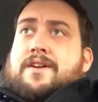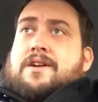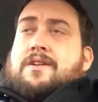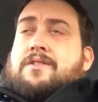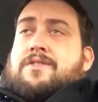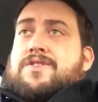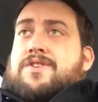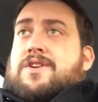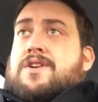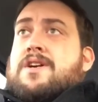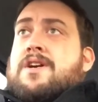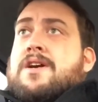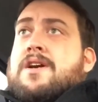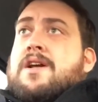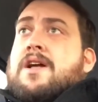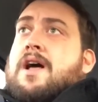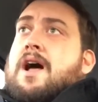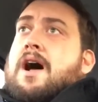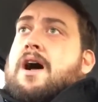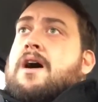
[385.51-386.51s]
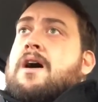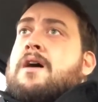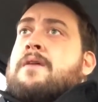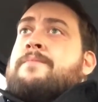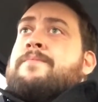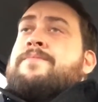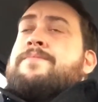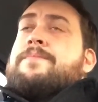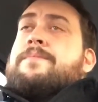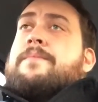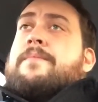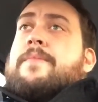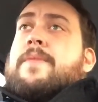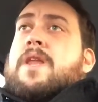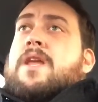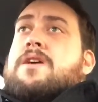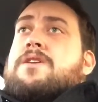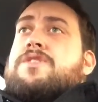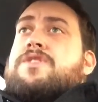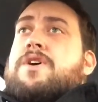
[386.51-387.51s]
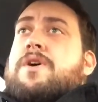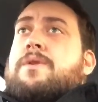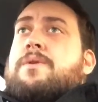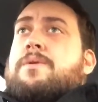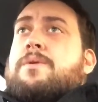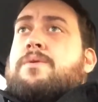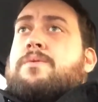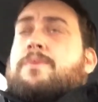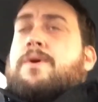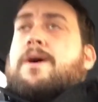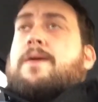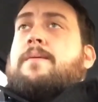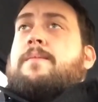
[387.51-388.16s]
culture. So